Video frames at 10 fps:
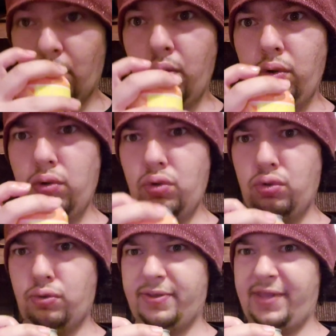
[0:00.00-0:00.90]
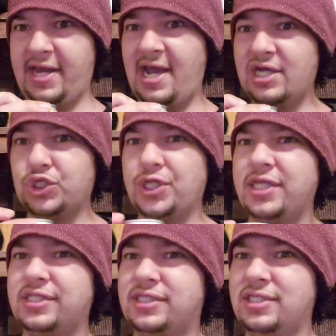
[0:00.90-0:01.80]
Ooh, that
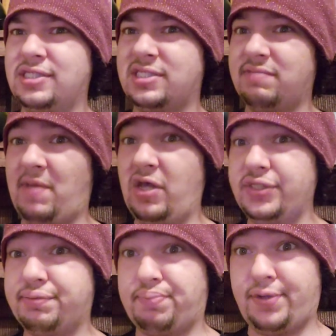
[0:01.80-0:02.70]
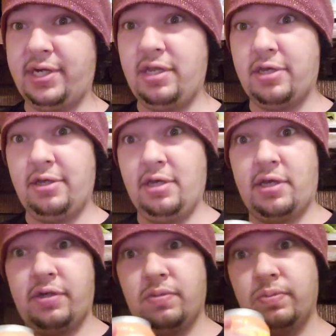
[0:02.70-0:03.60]
actually smells pretty good.